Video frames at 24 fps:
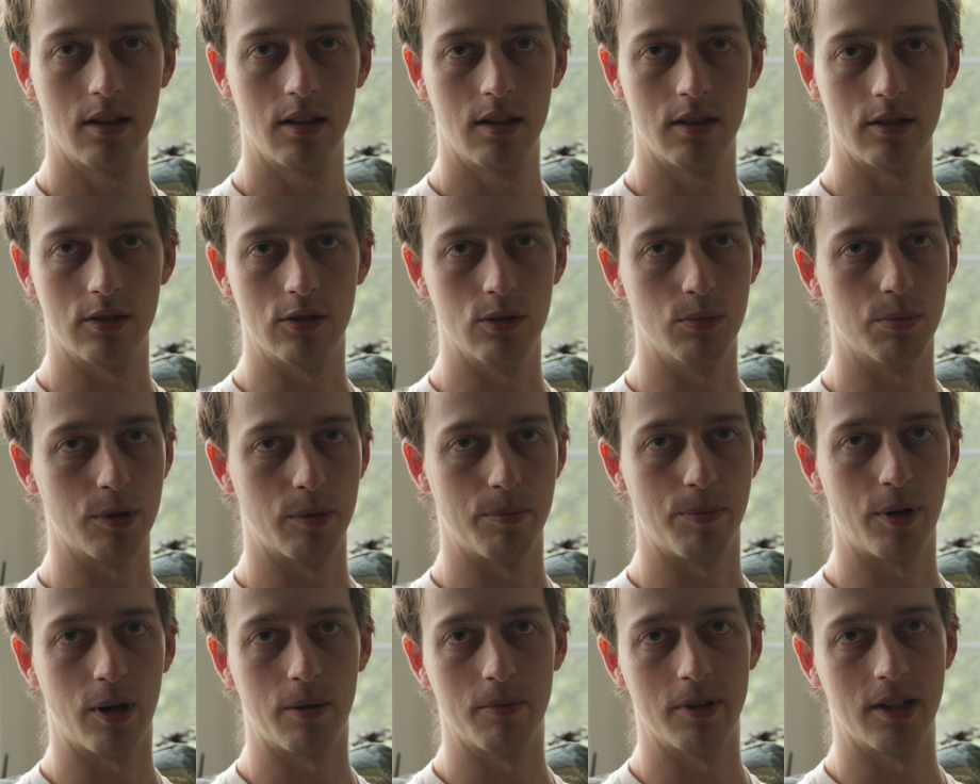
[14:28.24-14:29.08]
super
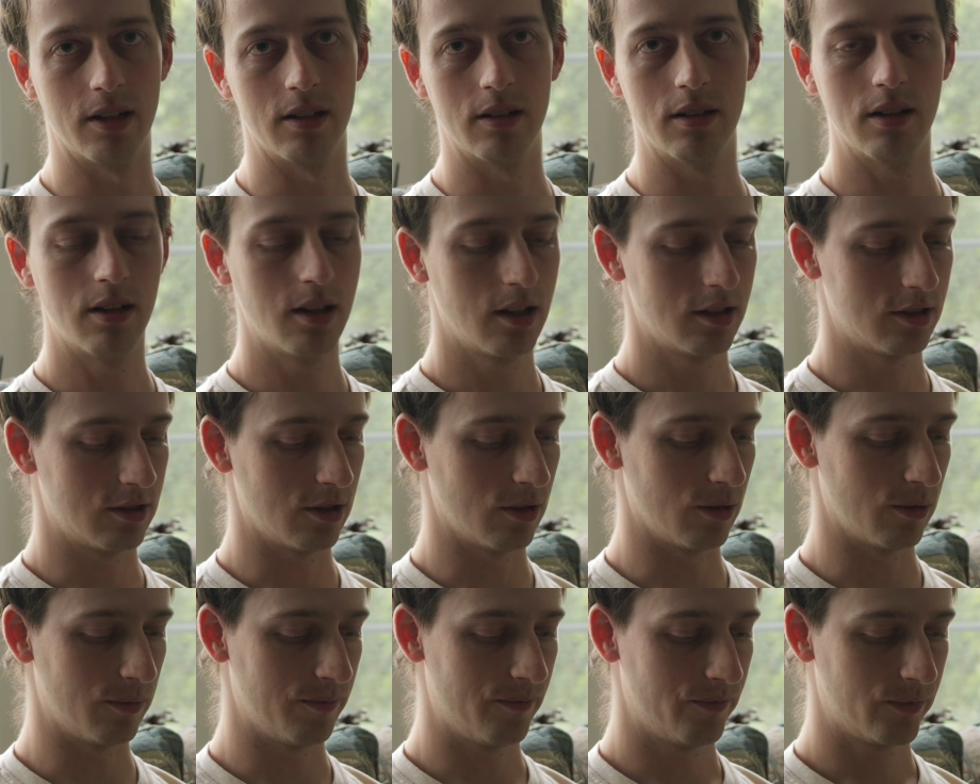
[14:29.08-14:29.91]
permanent.
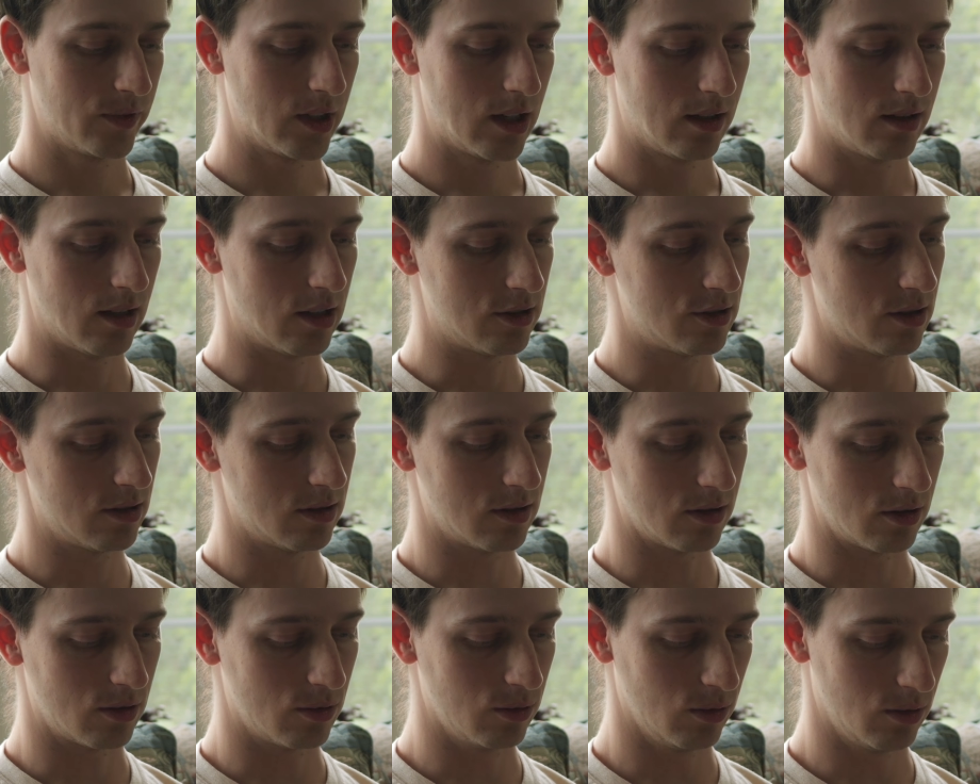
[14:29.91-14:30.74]
So that's just
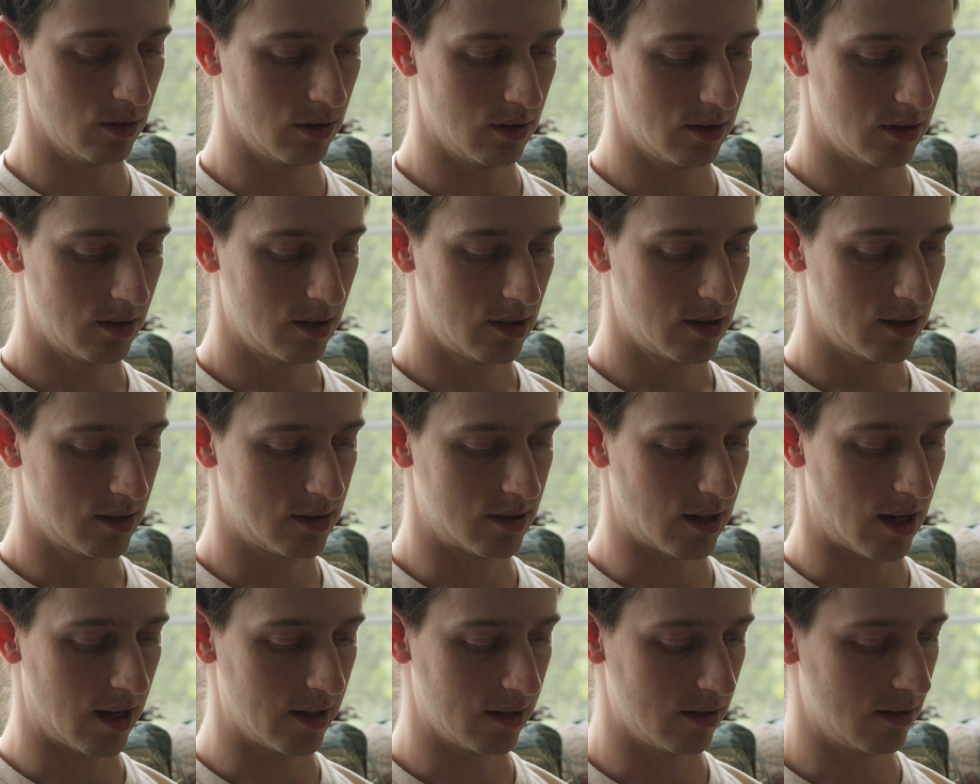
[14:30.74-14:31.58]
a cool
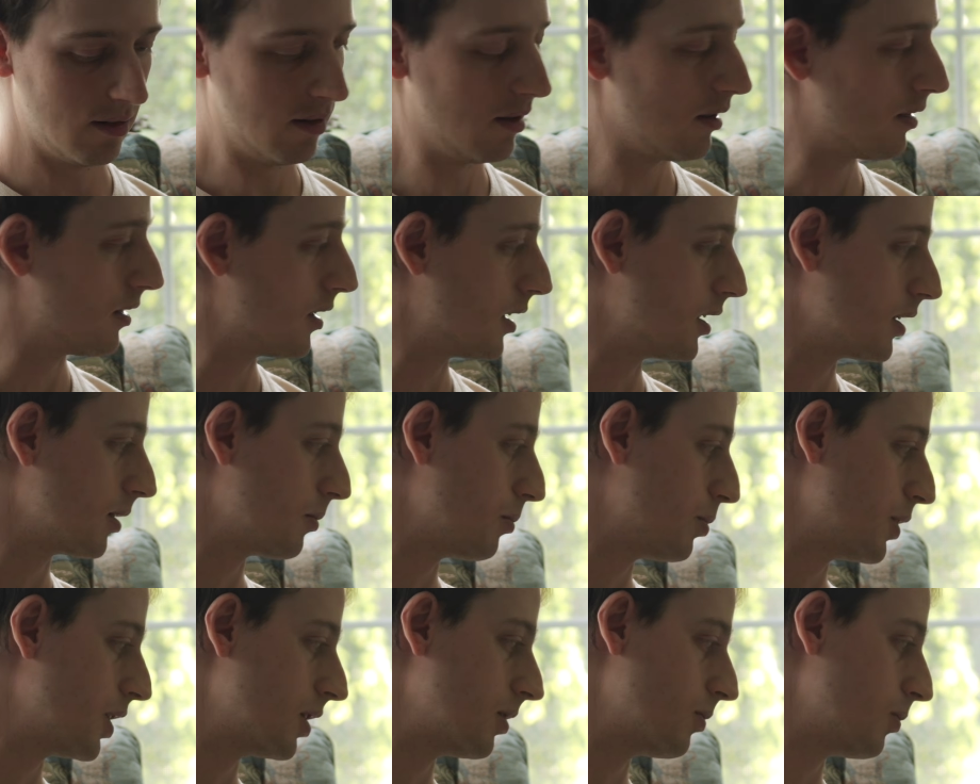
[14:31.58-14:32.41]
side thing.
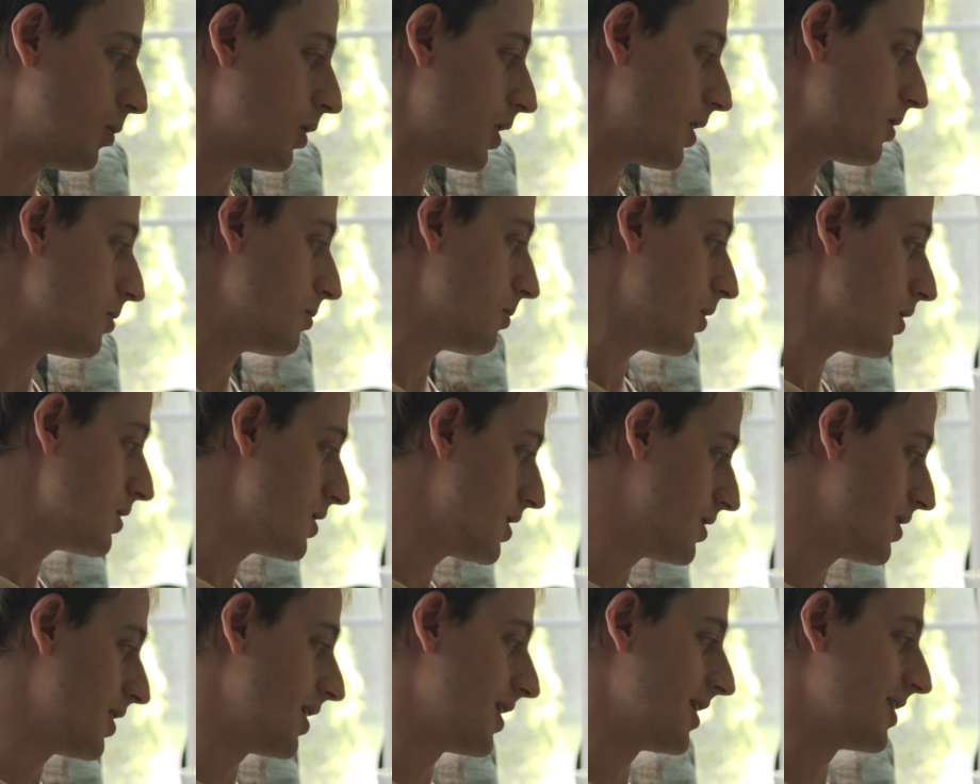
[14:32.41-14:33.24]
But what I was
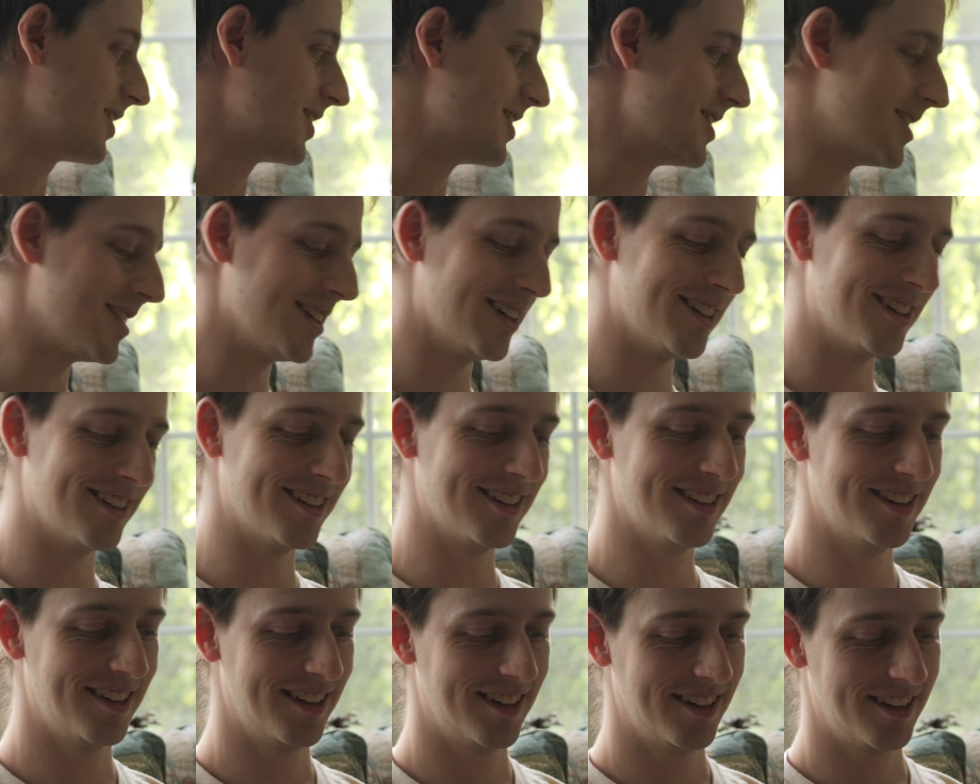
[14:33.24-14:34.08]
saying is
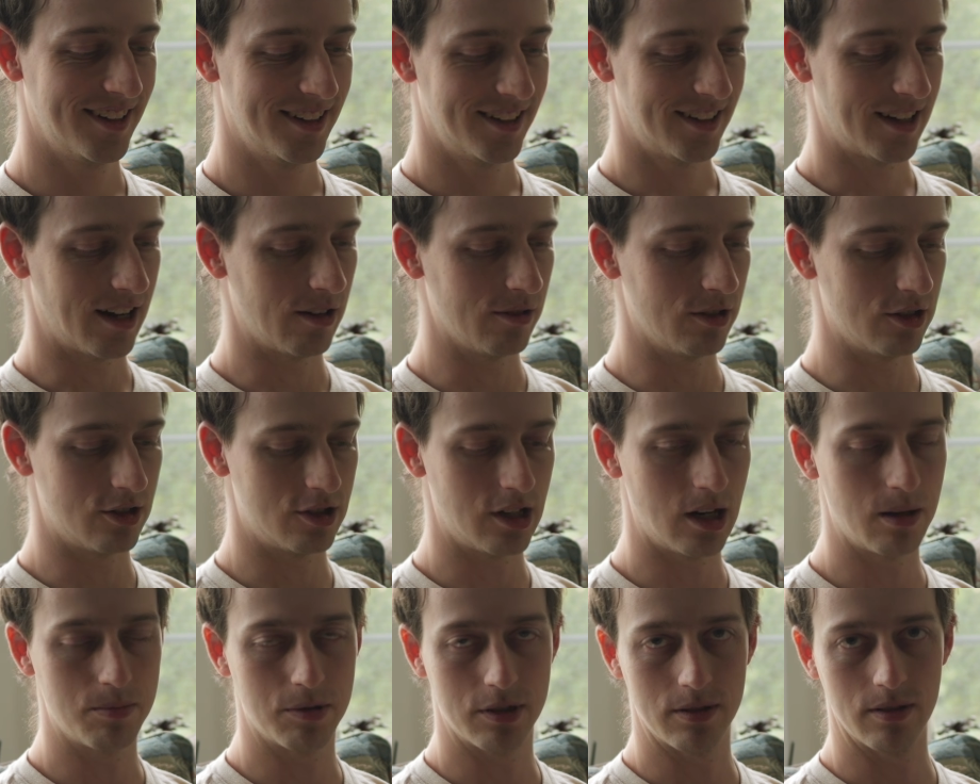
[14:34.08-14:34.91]
how the
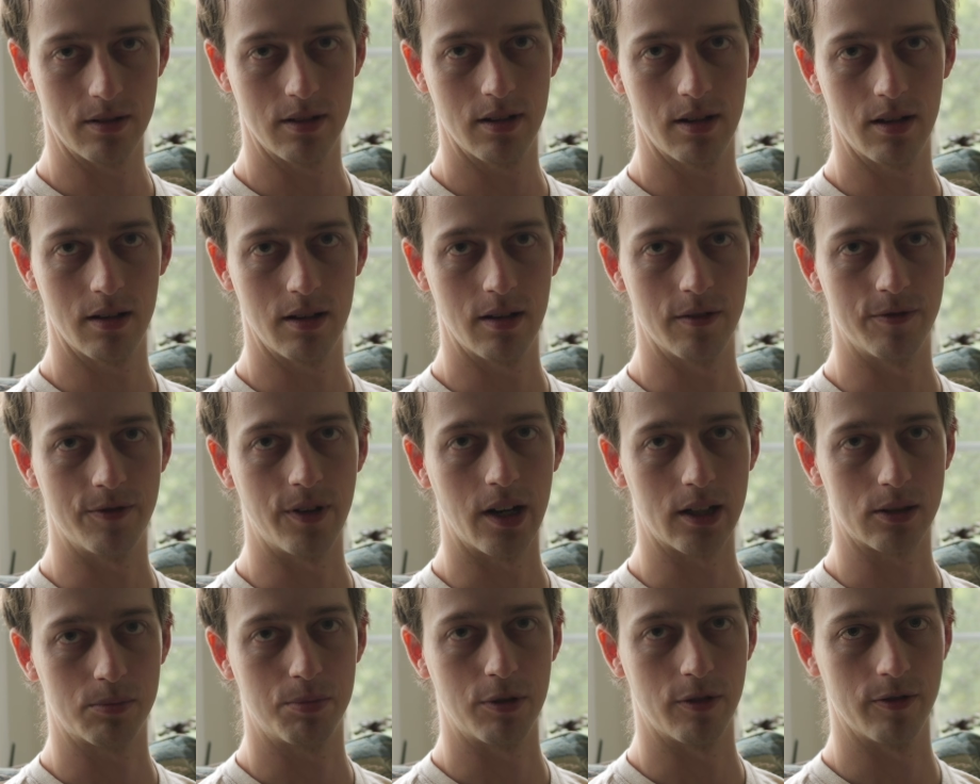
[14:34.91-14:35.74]
shapes
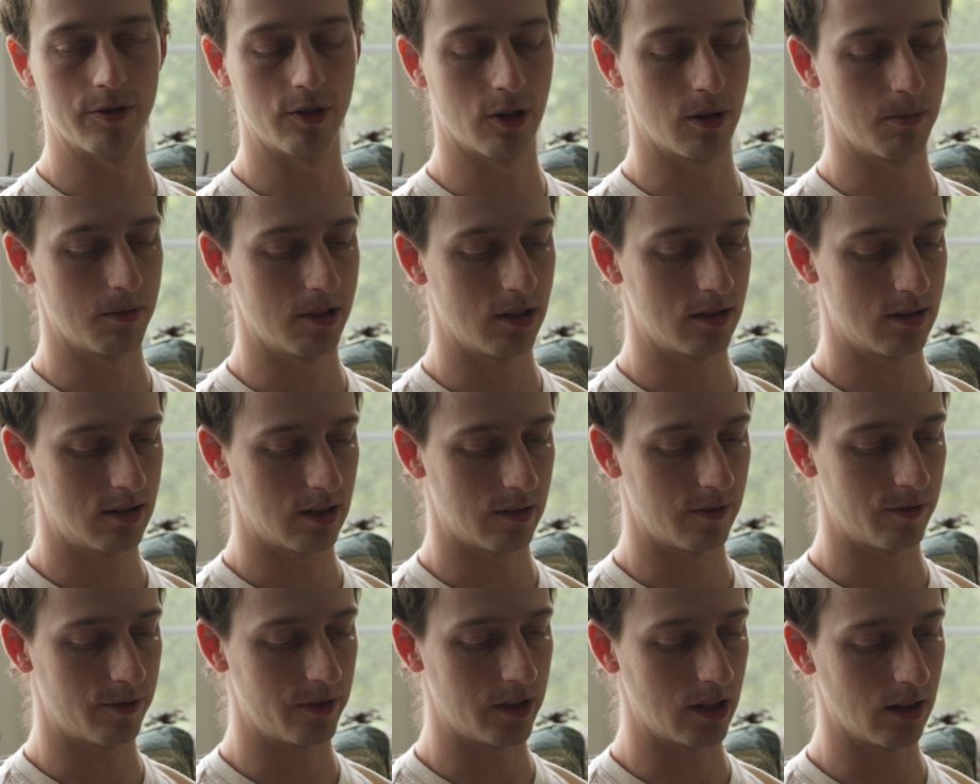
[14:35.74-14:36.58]
affect performance
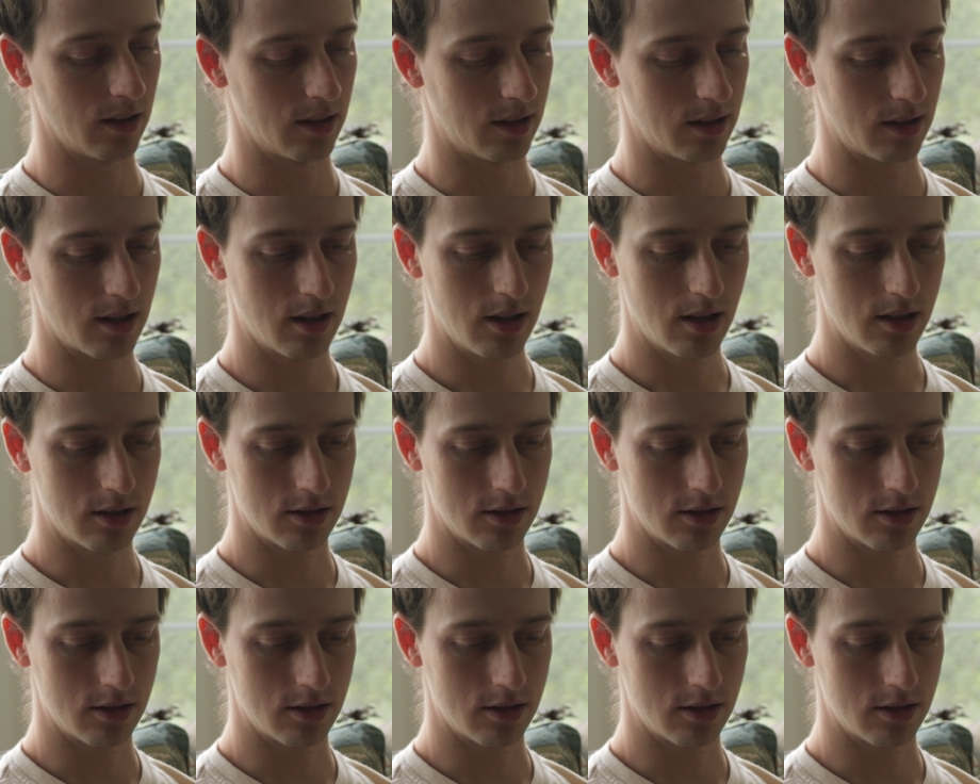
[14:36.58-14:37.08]
and feeling.